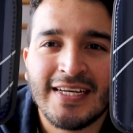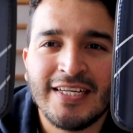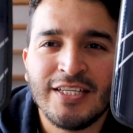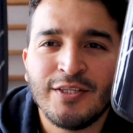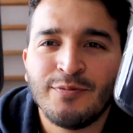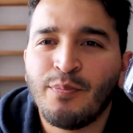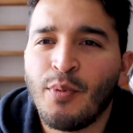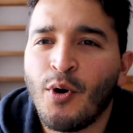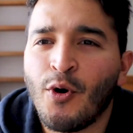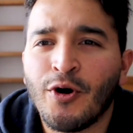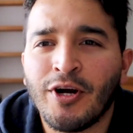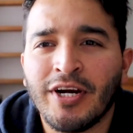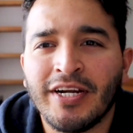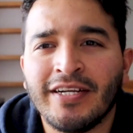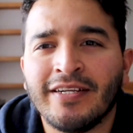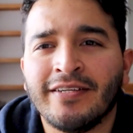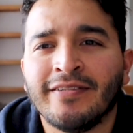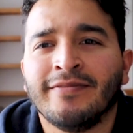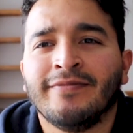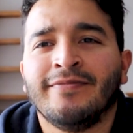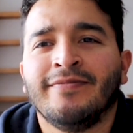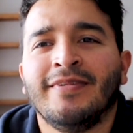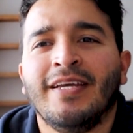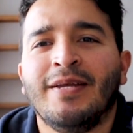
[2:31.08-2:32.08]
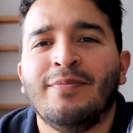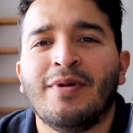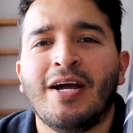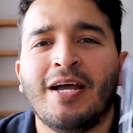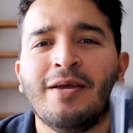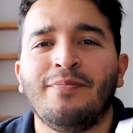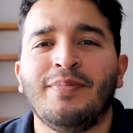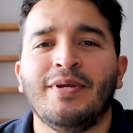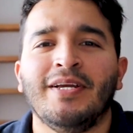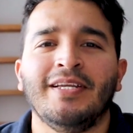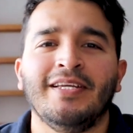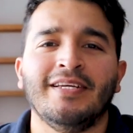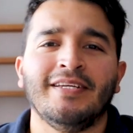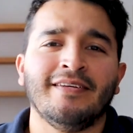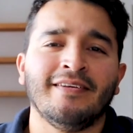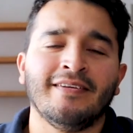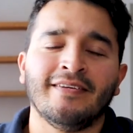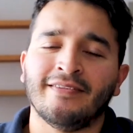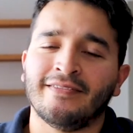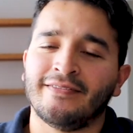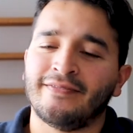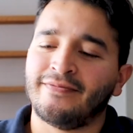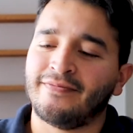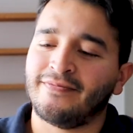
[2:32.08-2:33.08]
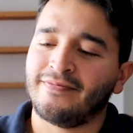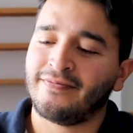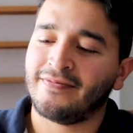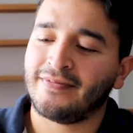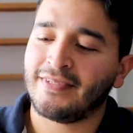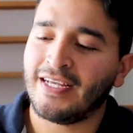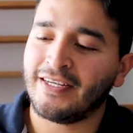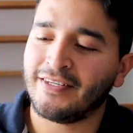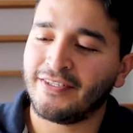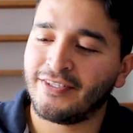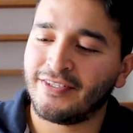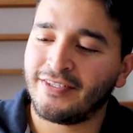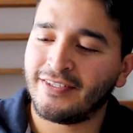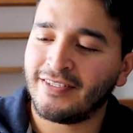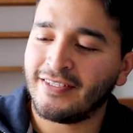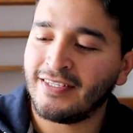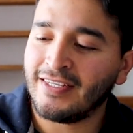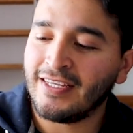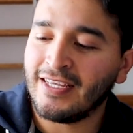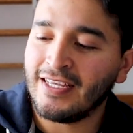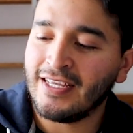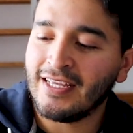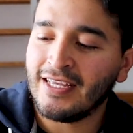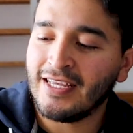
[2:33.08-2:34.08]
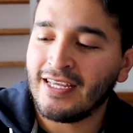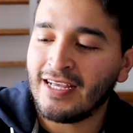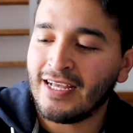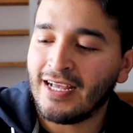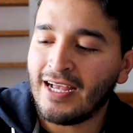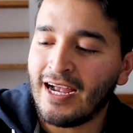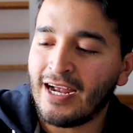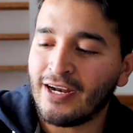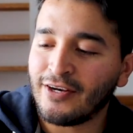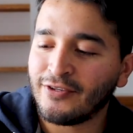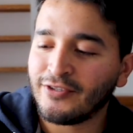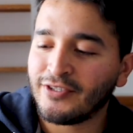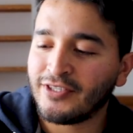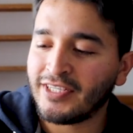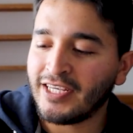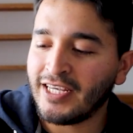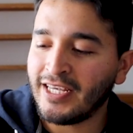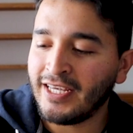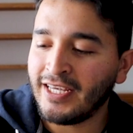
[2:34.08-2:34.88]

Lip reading: It's boring, in my opinion. I don't